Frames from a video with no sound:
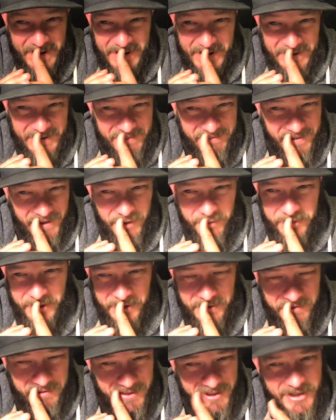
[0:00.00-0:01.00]

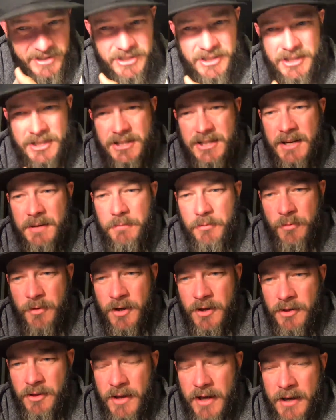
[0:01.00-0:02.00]
developing a relationship
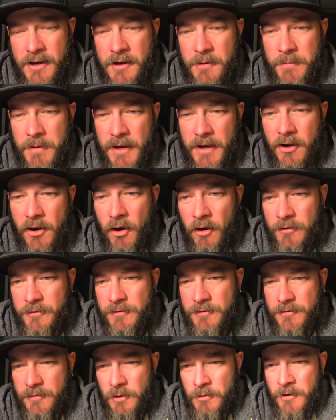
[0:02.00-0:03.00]
with a company called
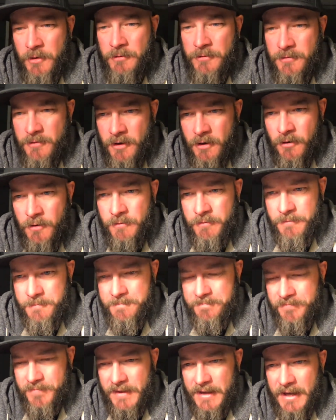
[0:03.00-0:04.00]
Solo Stove,
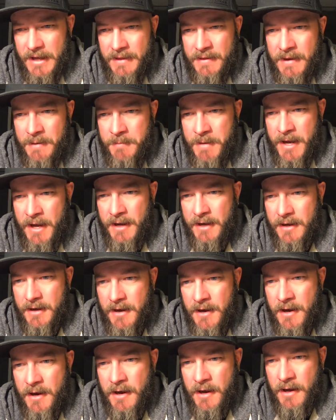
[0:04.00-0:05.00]
and they make
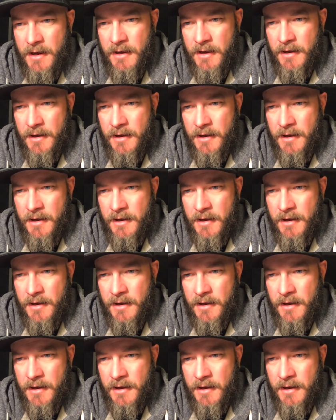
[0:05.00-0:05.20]
a